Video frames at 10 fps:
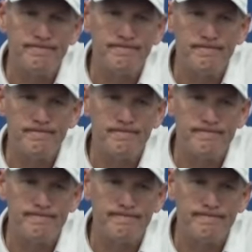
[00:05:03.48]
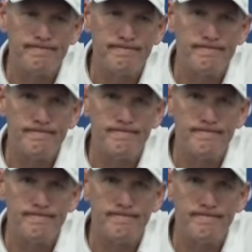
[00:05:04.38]

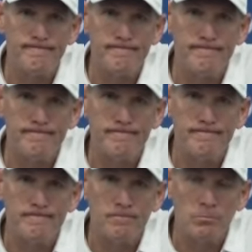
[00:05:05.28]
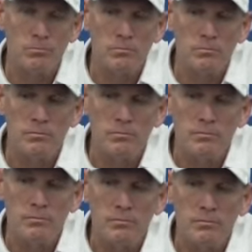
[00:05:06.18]

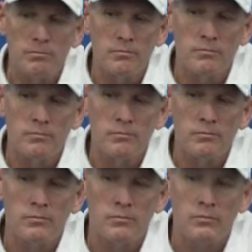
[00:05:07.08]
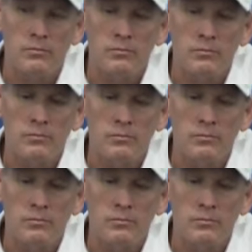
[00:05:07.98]
Nothing is said.